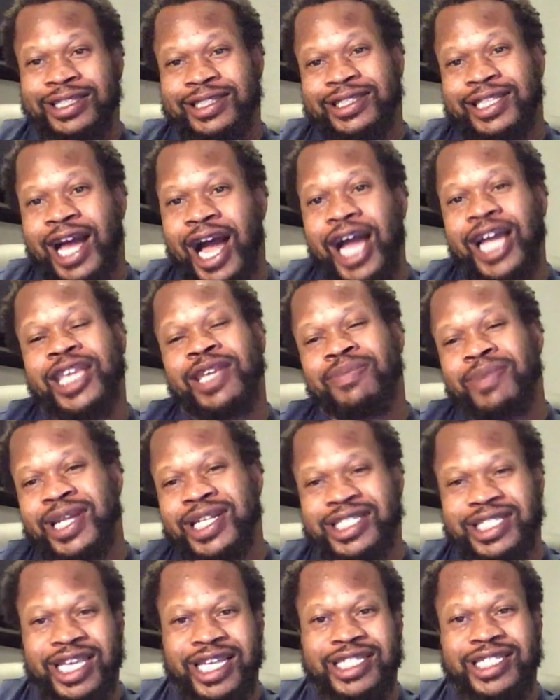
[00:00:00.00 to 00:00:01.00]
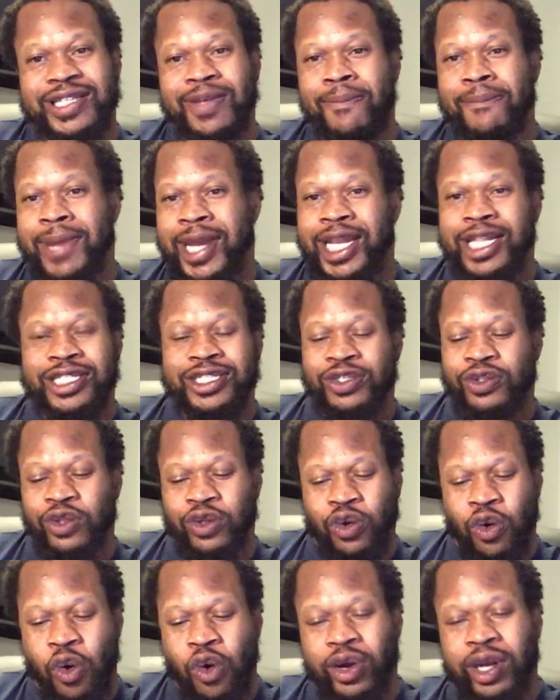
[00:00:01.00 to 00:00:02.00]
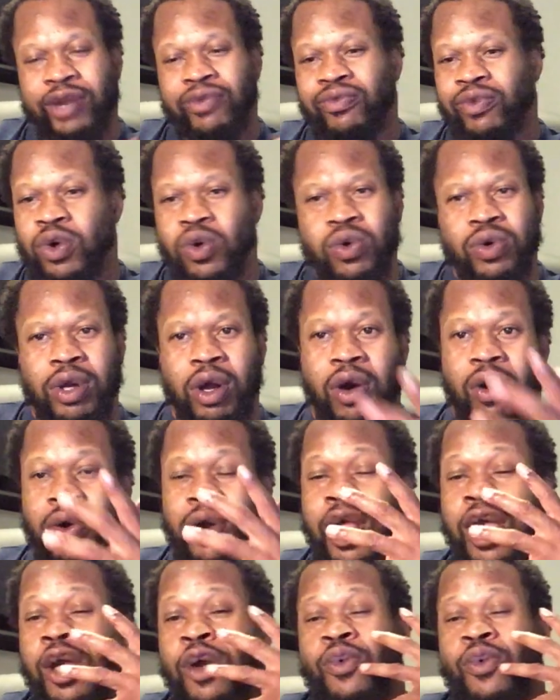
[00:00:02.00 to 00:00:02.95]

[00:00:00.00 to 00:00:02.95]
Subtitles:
documents get submitted to the court and ruled on,